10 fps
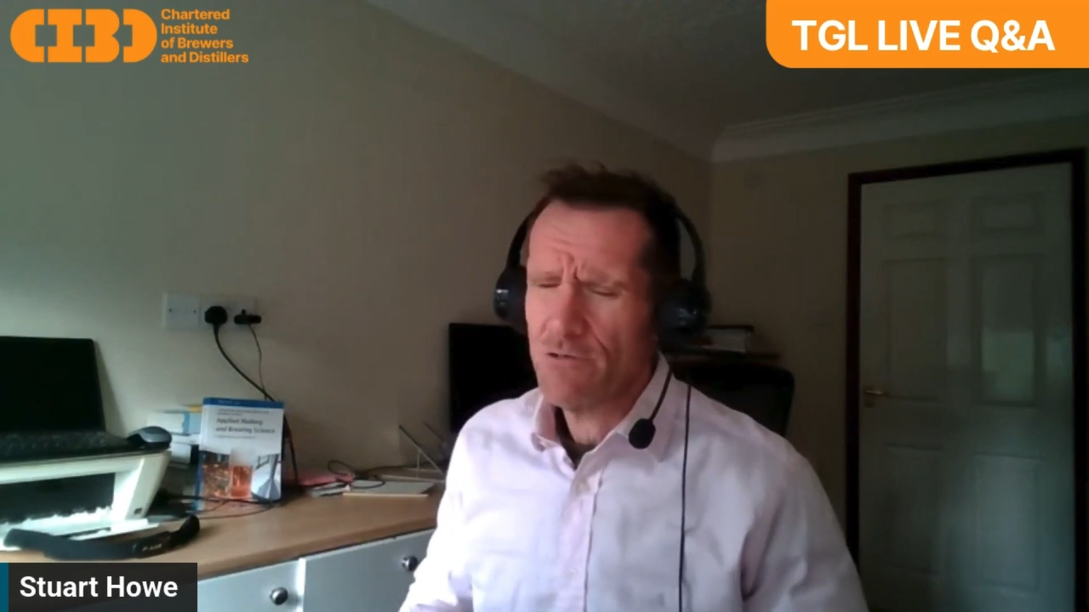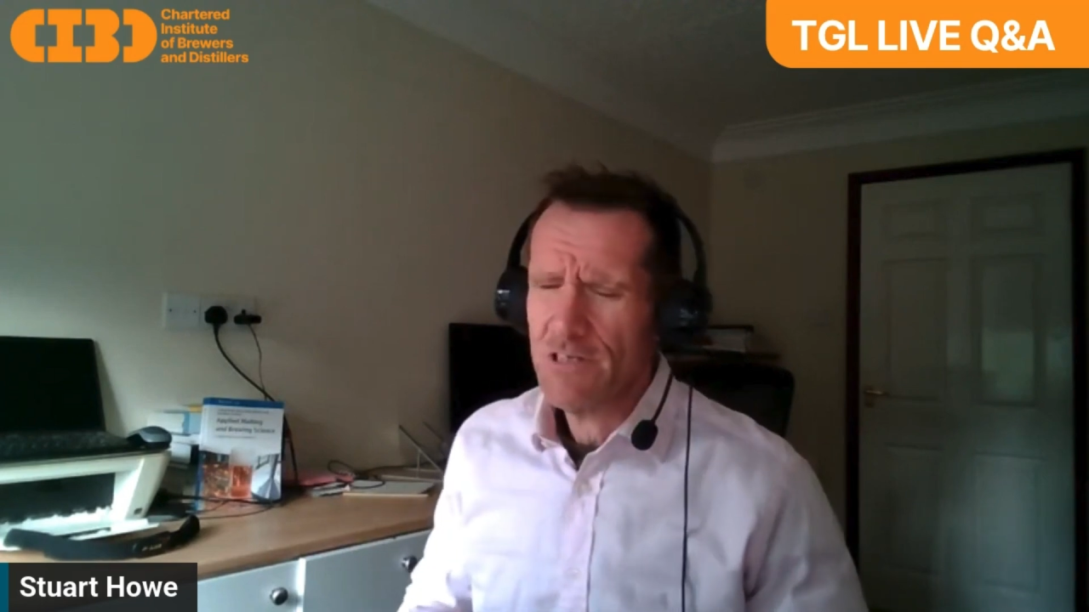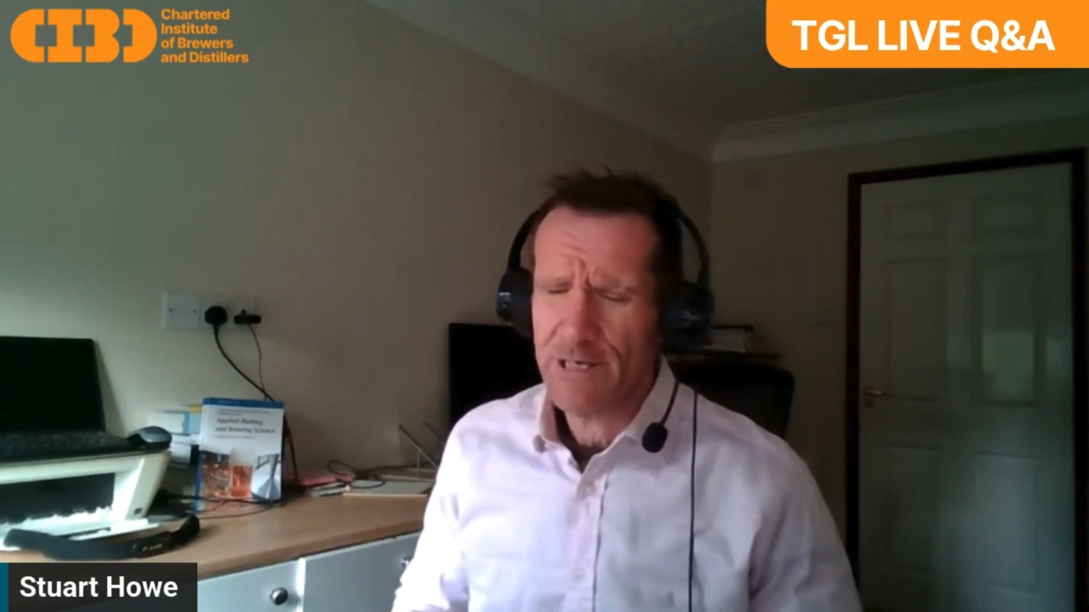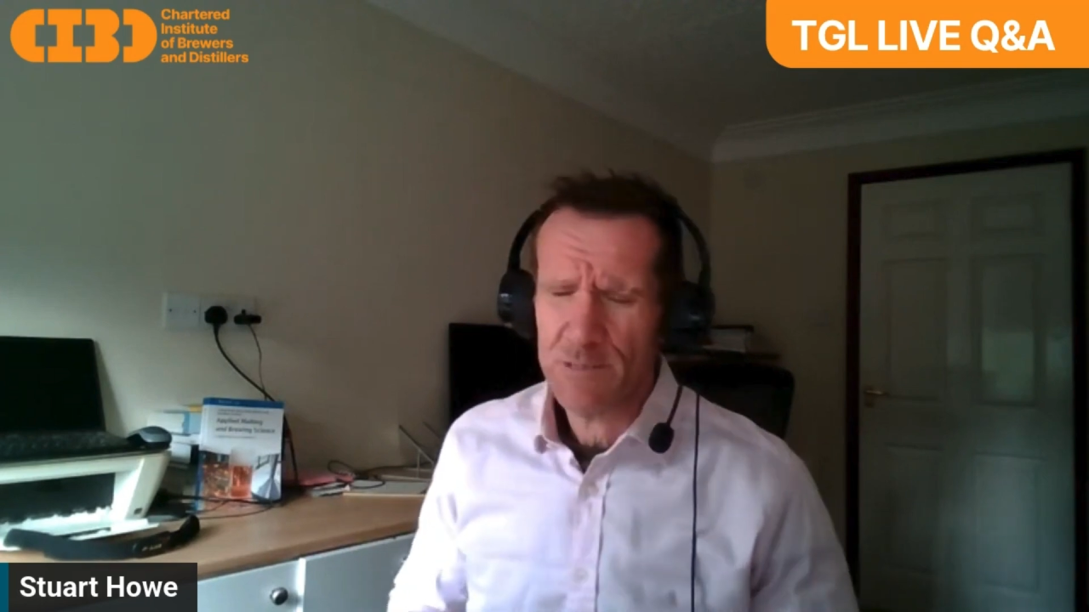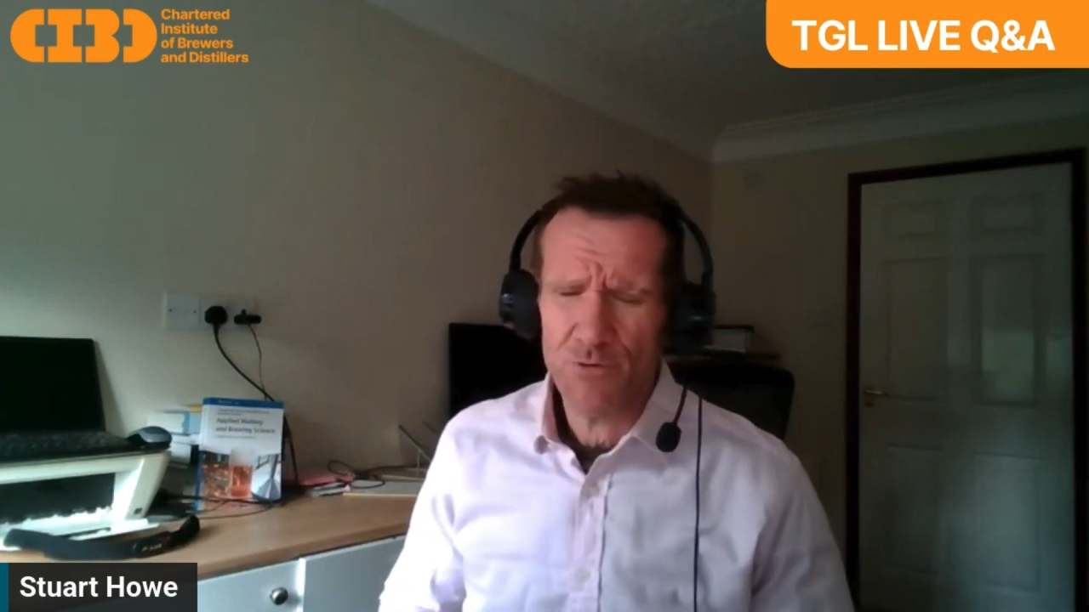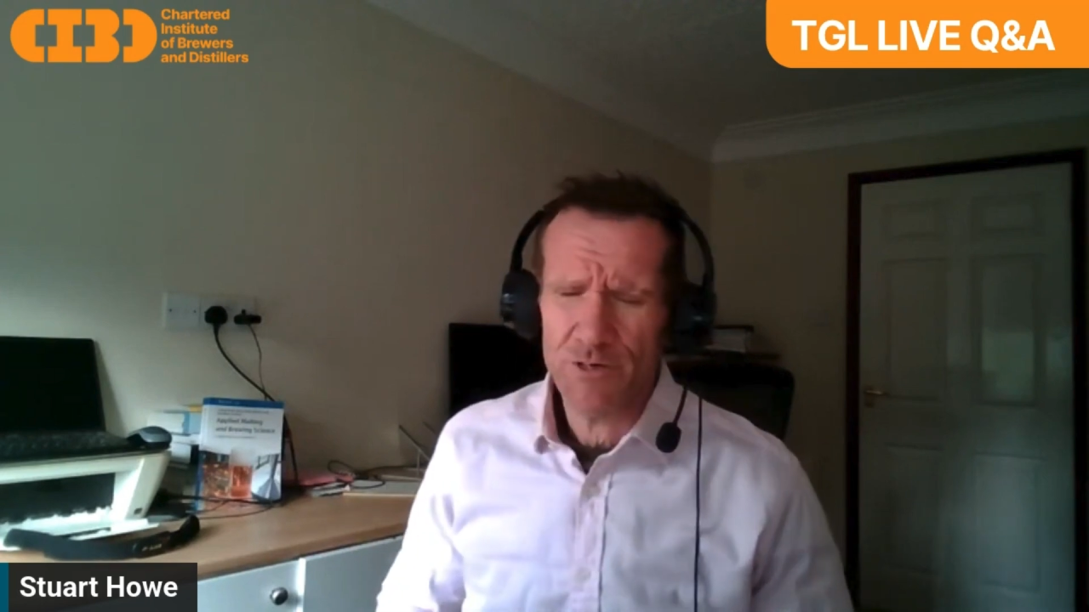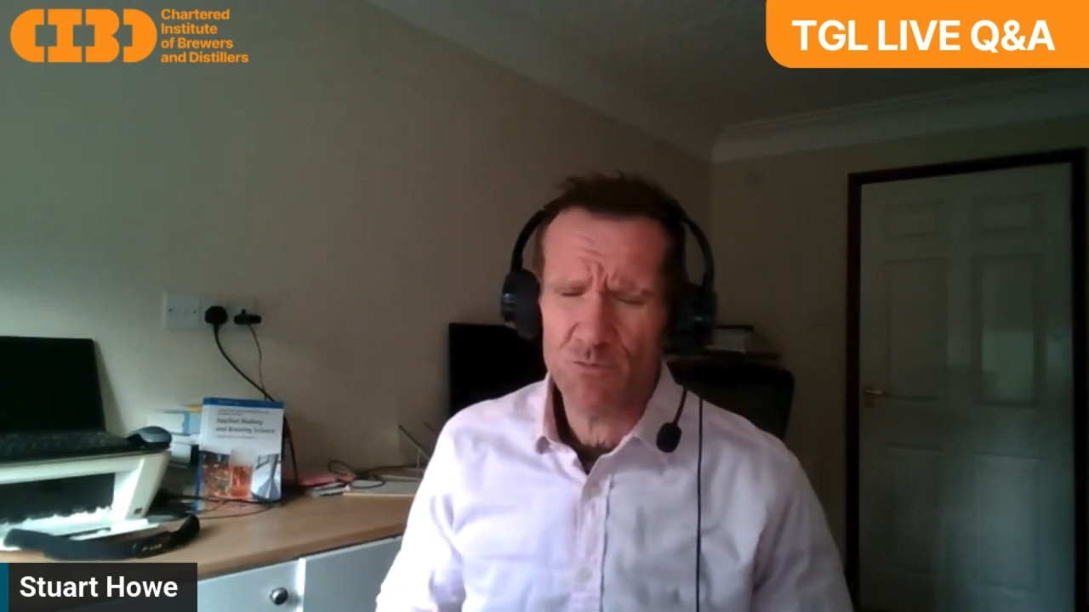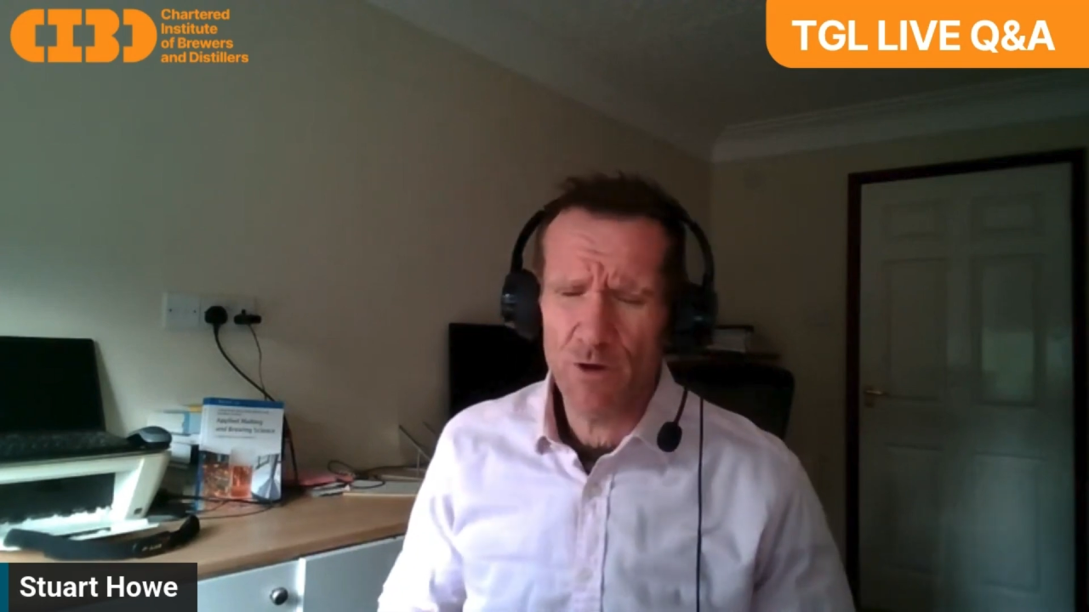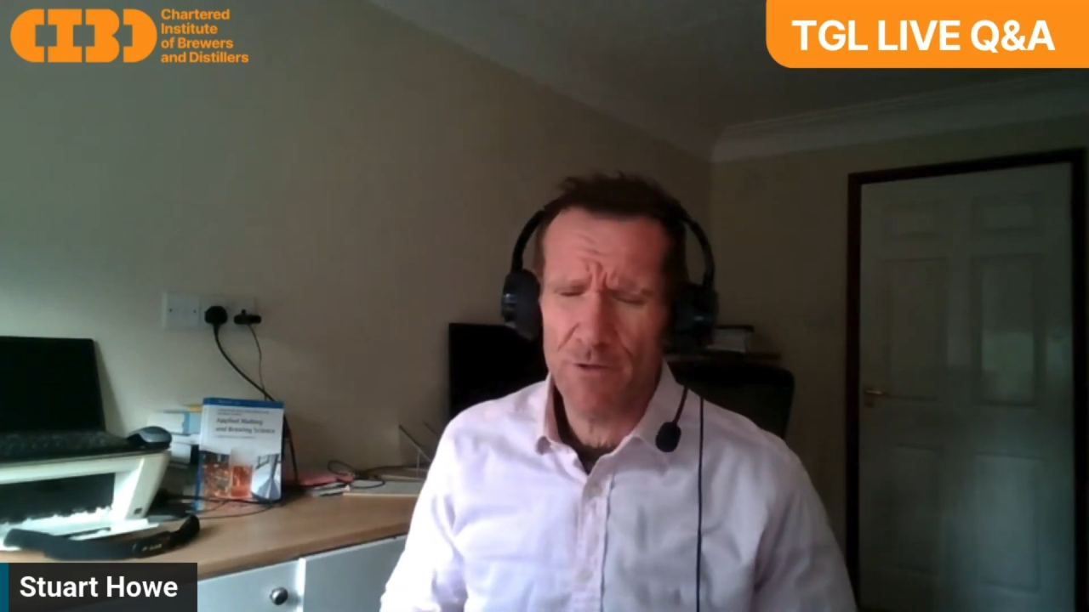textbook is one